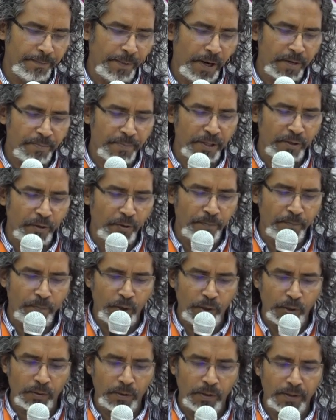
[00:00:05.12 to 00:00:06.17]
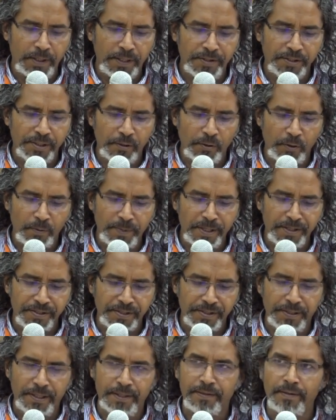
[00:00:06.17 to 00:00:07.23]
Department of Molecular and Cellular
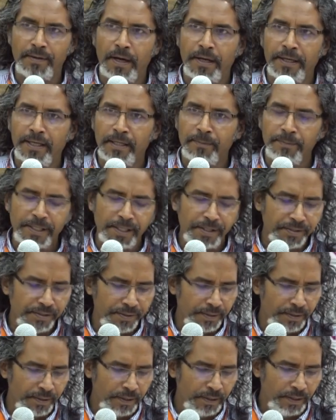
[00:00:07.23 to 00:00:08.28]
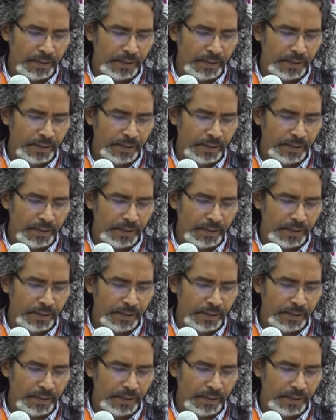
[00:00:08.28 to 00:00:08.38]
Medicine at ILBS.